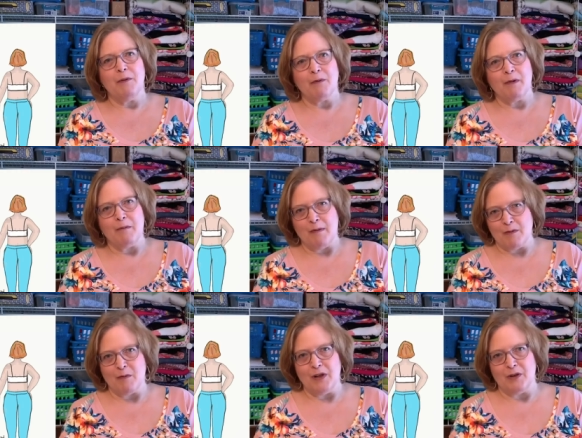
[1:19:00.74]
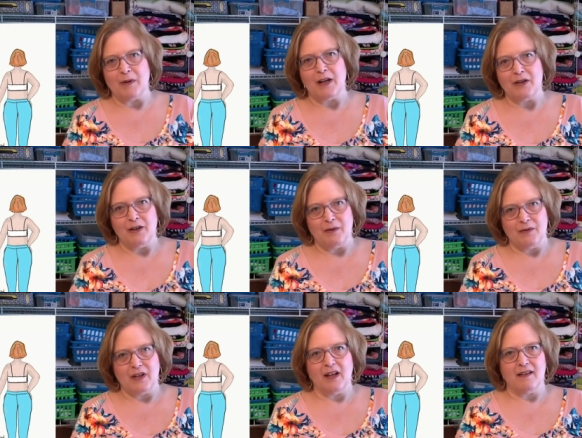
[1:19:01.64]
remember what direction
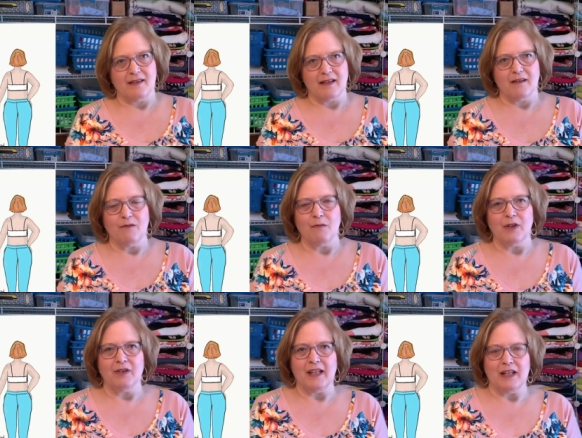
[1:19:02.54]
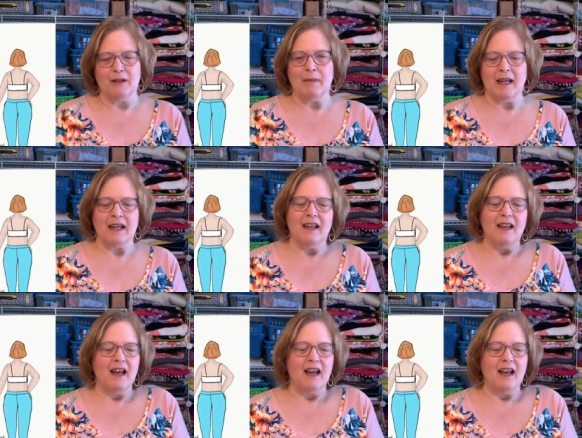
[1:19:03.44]
those cuts will need to be.